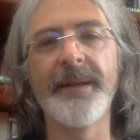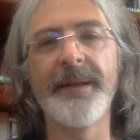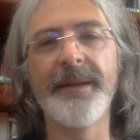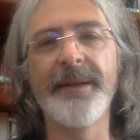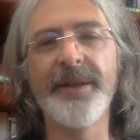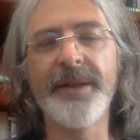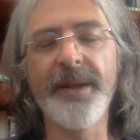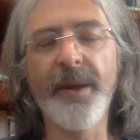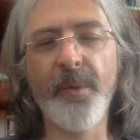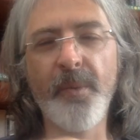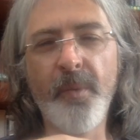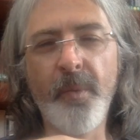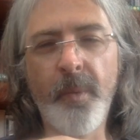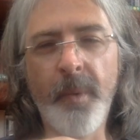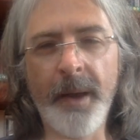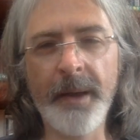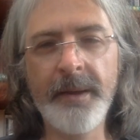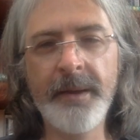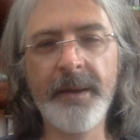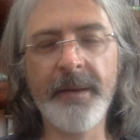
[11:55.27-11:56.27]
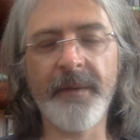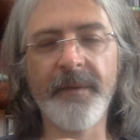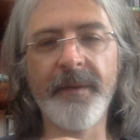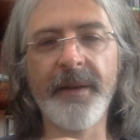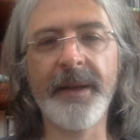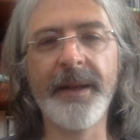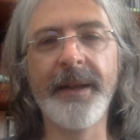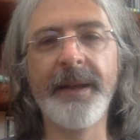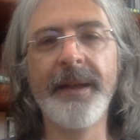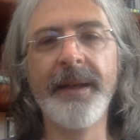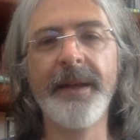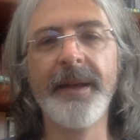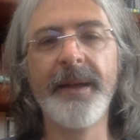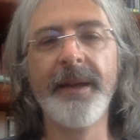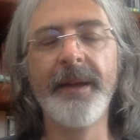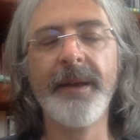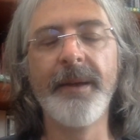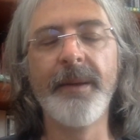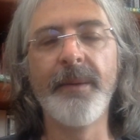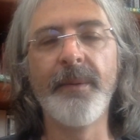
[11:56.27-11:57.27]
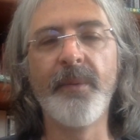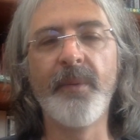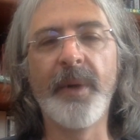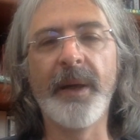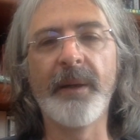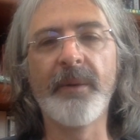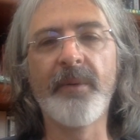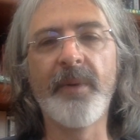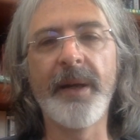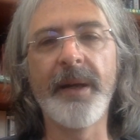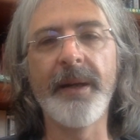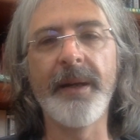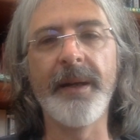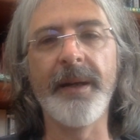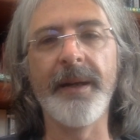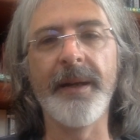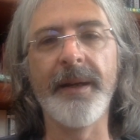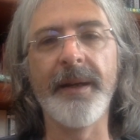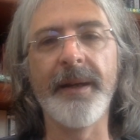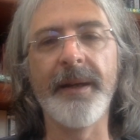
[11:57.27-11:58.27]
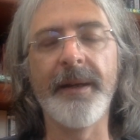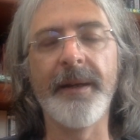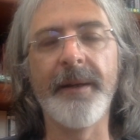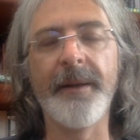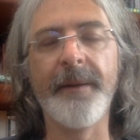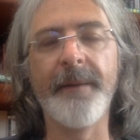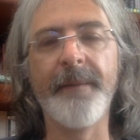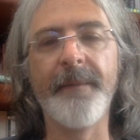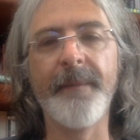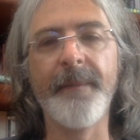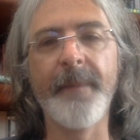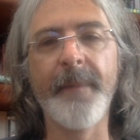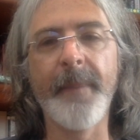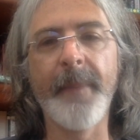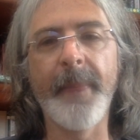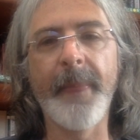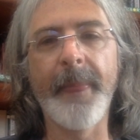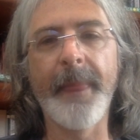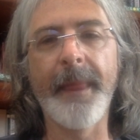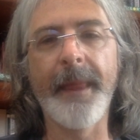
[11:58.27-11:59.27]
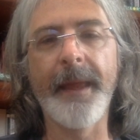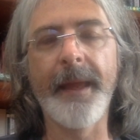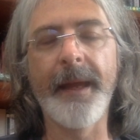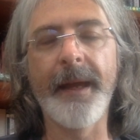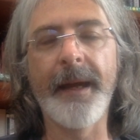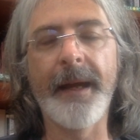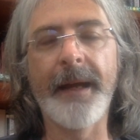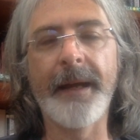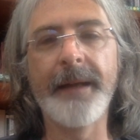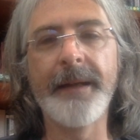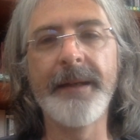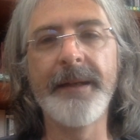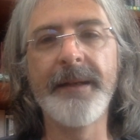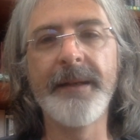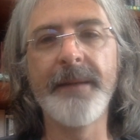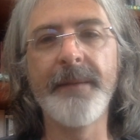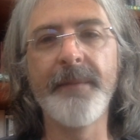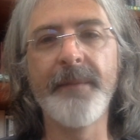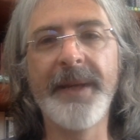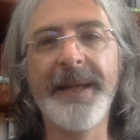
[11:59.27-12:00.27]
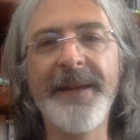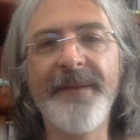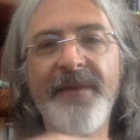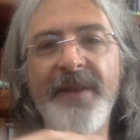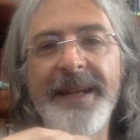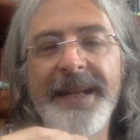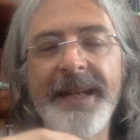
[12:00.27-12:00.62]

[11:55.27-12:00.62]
It is so wonderfully well written, and given